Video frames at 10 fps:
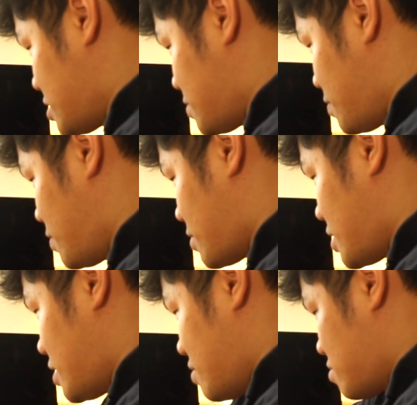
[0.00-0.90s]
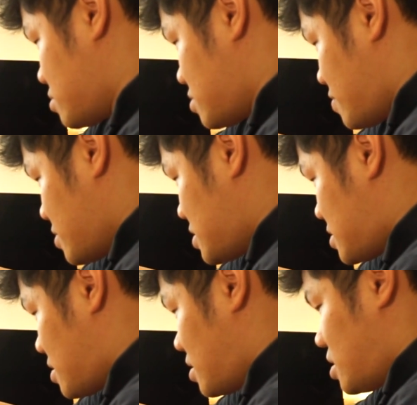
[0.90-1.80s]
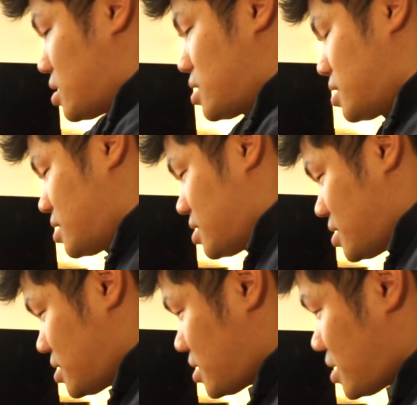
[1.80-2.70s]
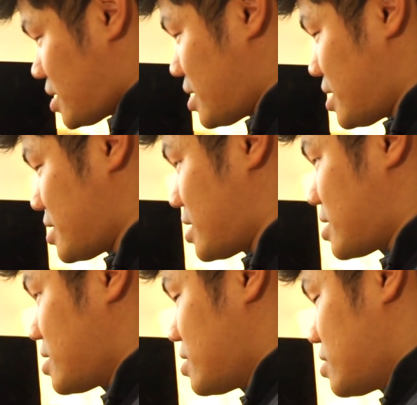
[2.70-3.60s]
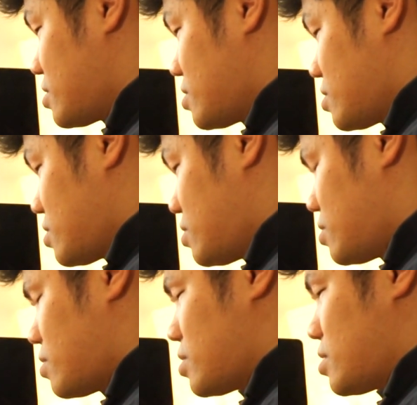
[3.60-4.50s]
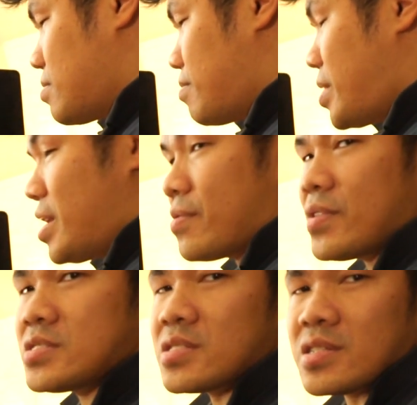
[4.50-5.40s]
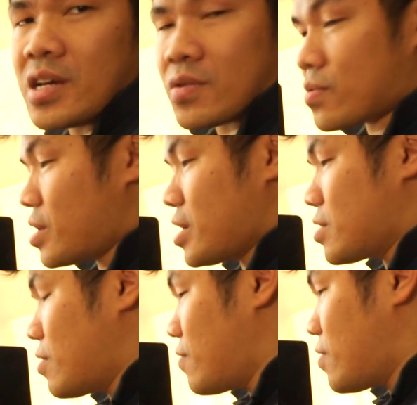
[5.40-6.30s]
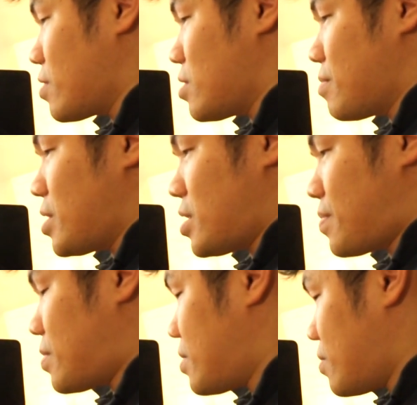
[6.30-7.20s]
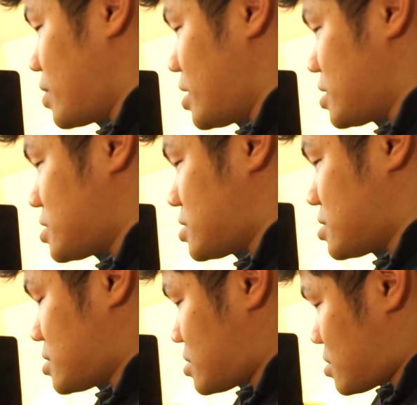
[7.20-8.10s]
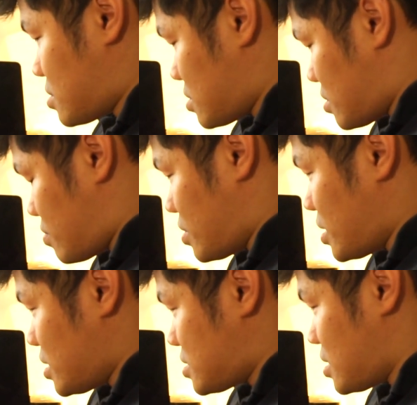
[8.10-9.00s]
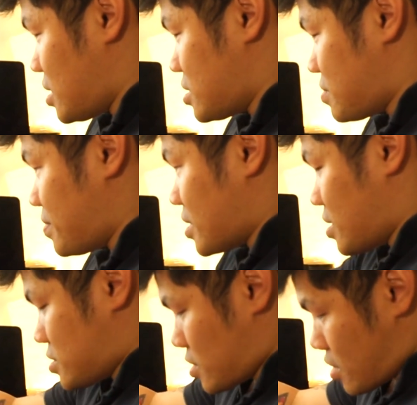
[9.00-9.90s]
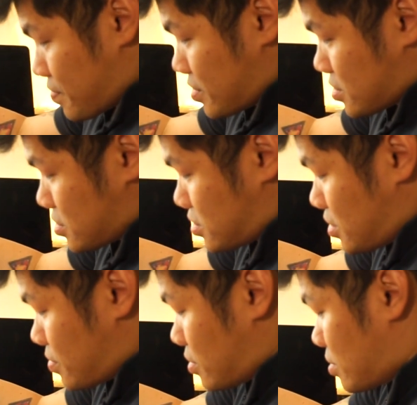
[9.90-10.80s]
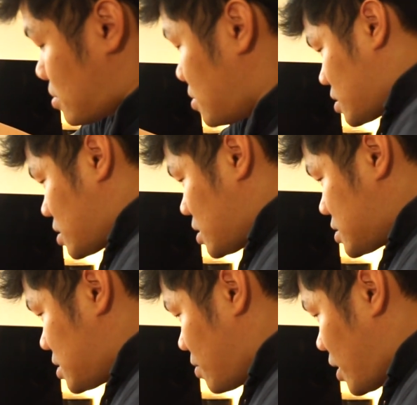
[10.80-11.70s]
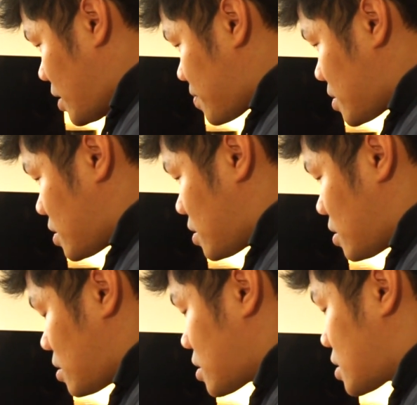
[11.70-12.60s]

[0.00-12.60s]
smooth and sturdy. I like that. You know, the main reason that I go for the Mars Pro when it's released is because of the zero. It still have the